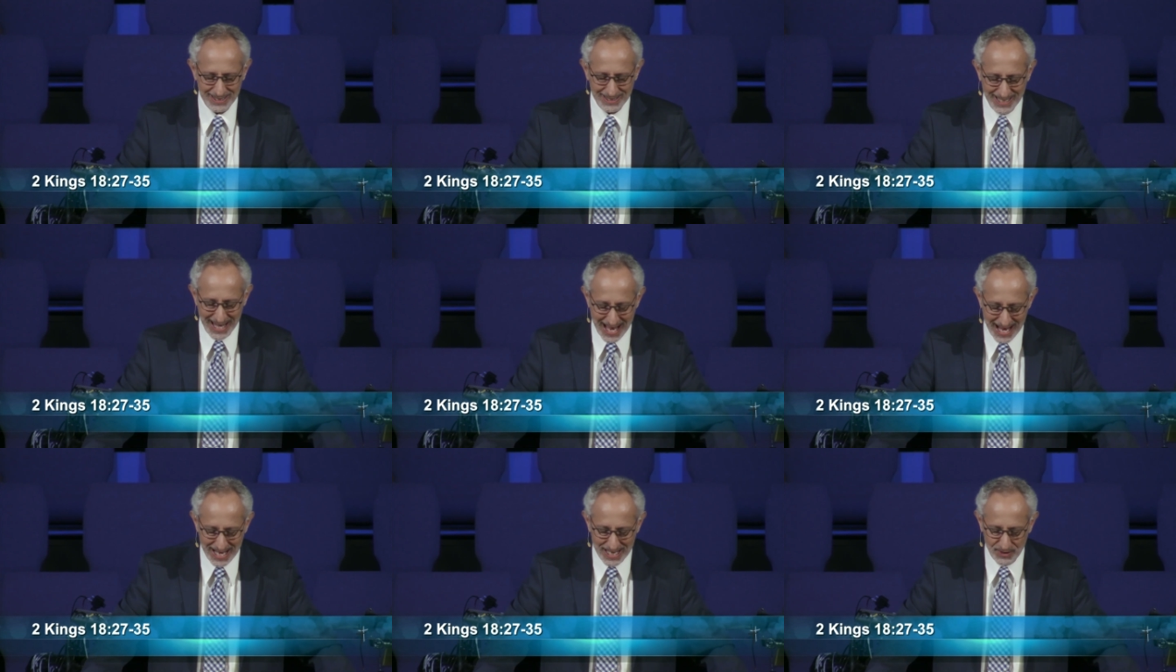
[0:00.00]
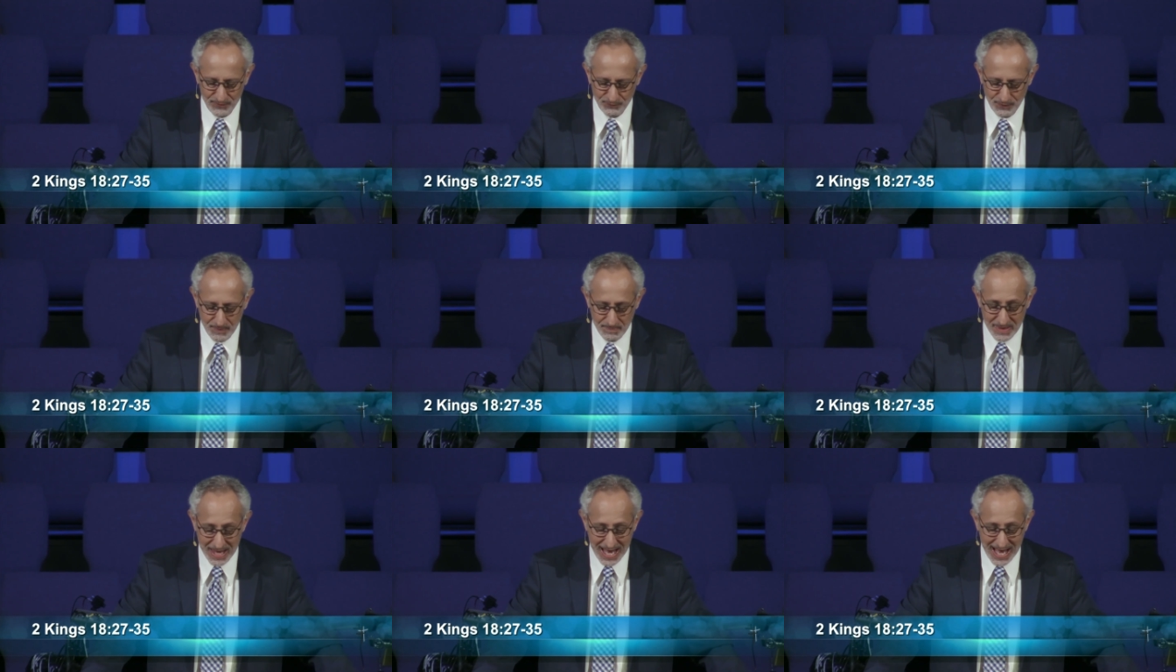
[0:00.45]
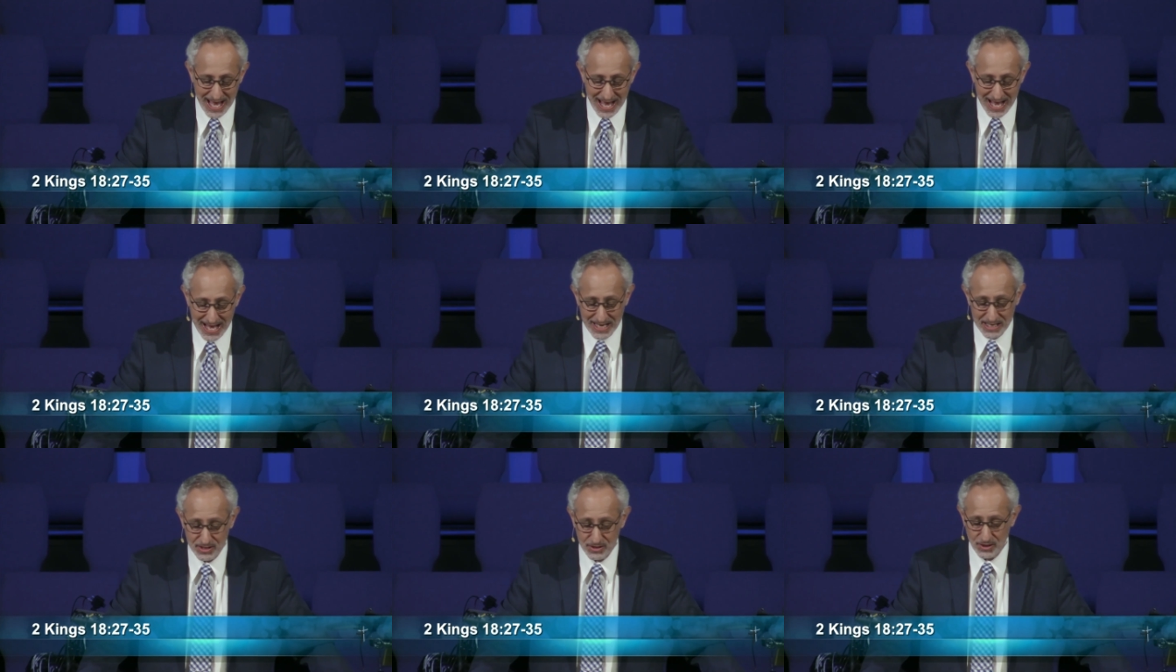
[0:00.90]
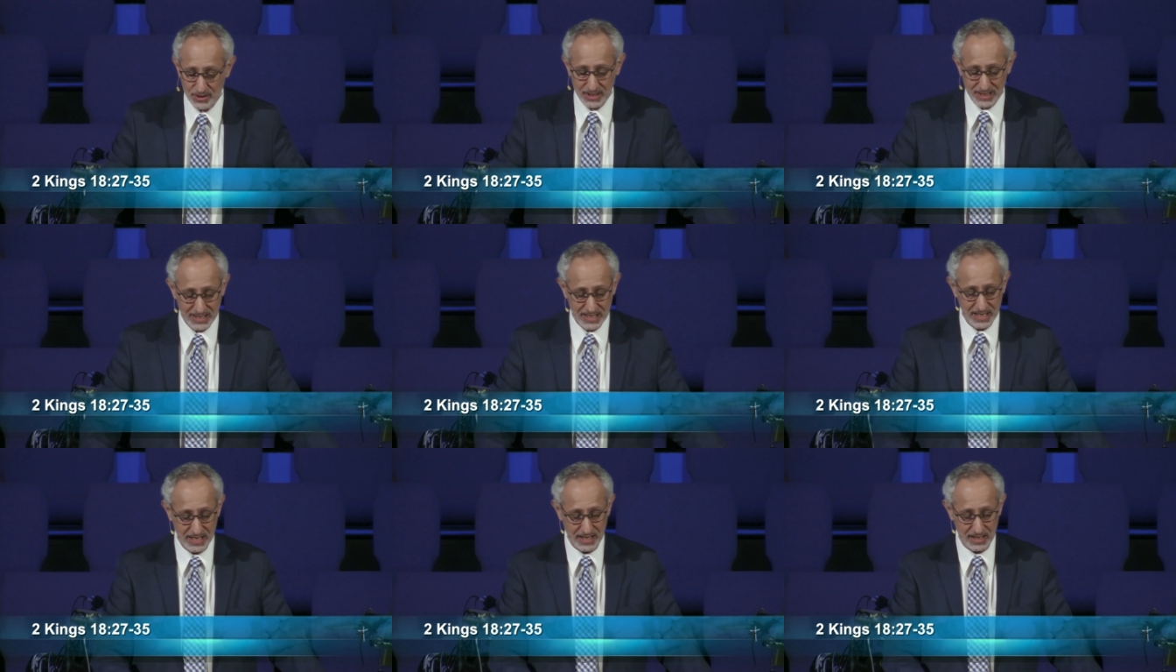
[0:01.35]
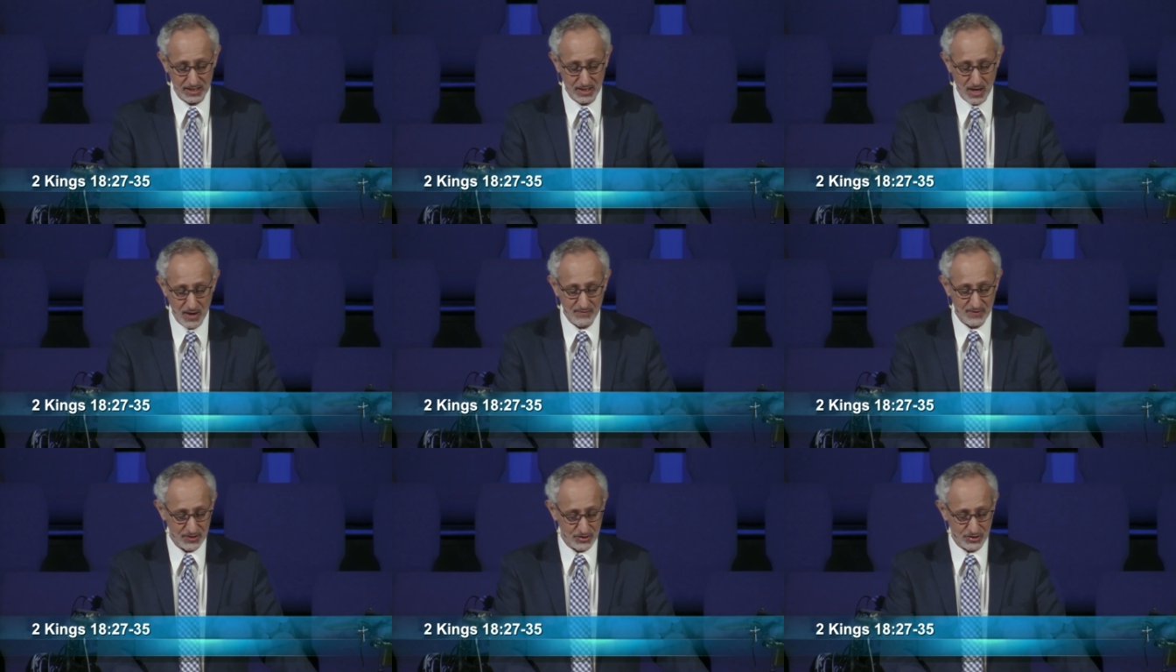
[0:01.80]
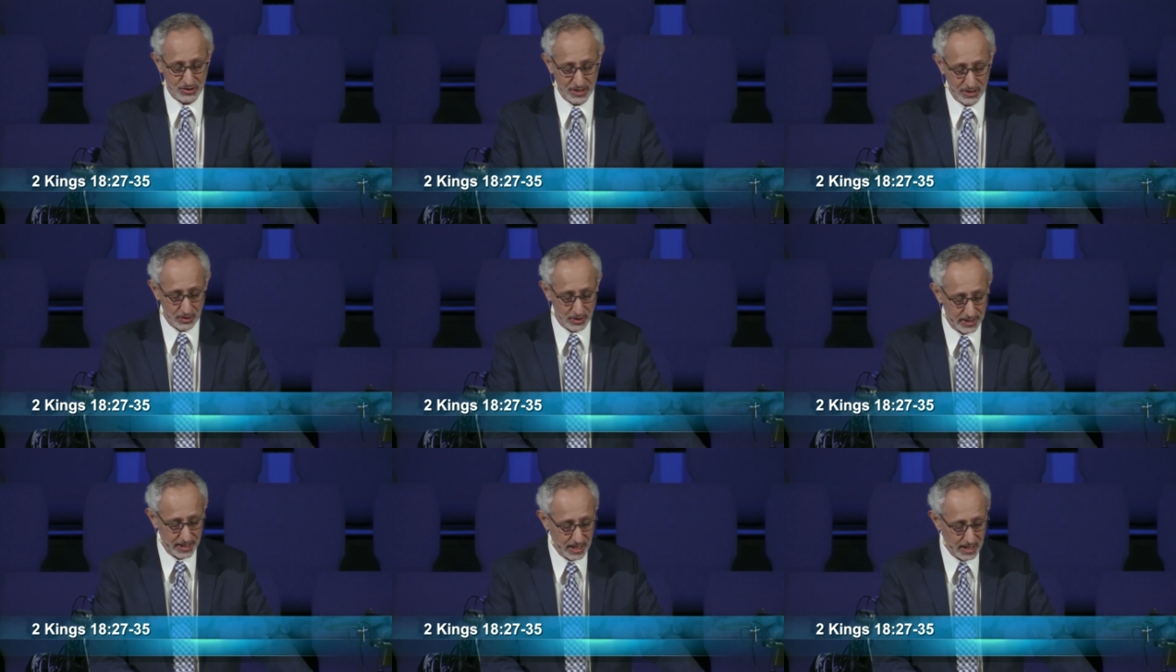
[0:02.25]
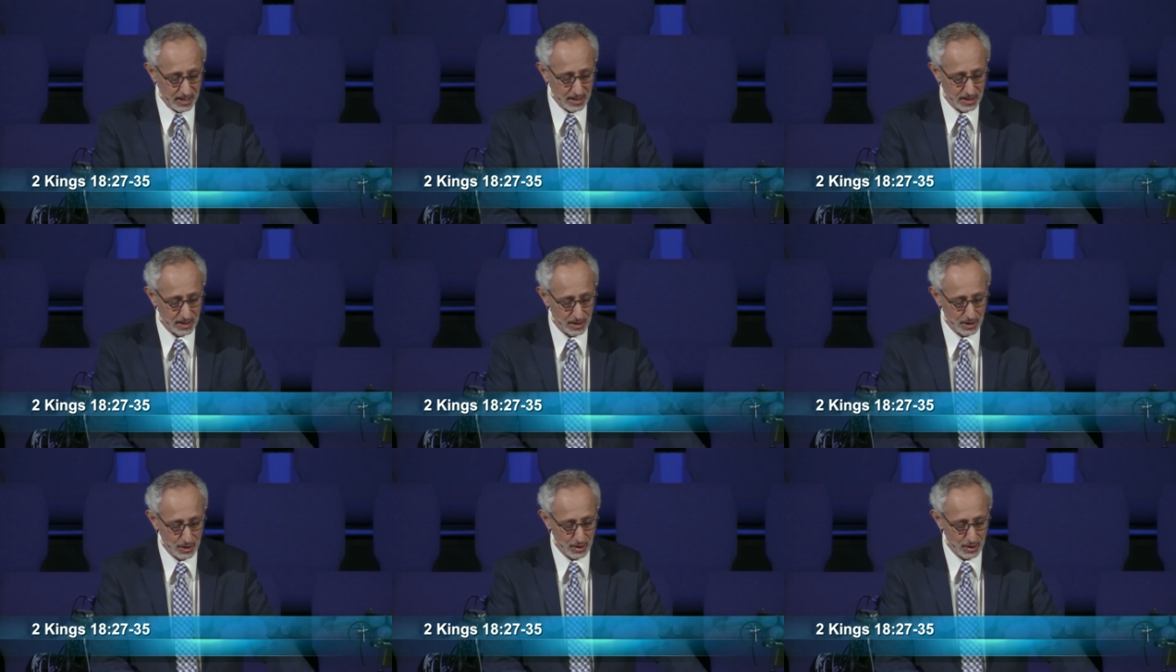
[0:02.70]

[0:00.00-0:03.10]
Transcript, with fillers: land from the hand of the king of Assyria?